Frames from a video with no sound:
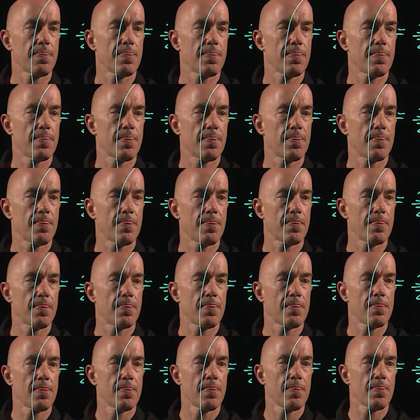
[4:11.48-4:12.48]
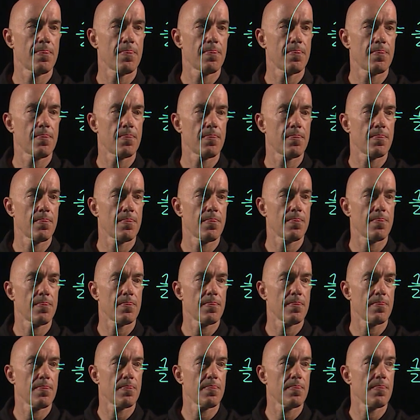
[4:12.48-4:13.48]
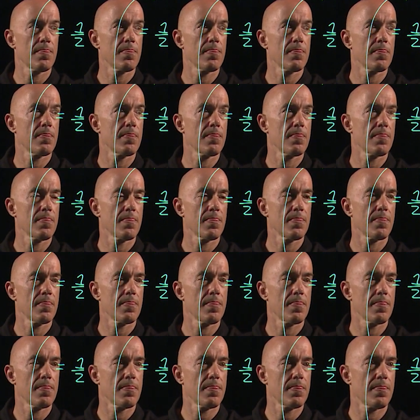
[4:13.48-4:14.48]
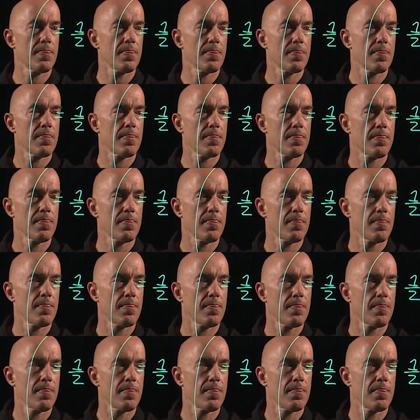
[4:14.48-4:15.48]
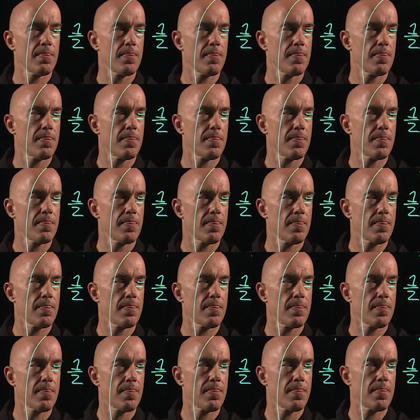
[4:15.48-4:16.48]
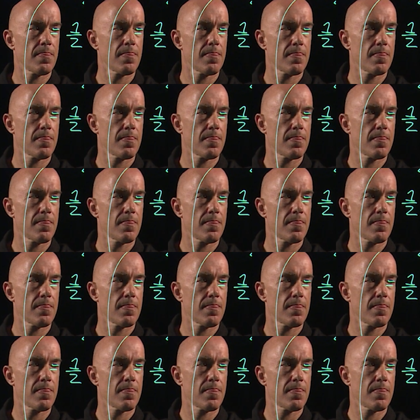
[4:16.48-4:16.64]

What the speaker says: Nothing is said.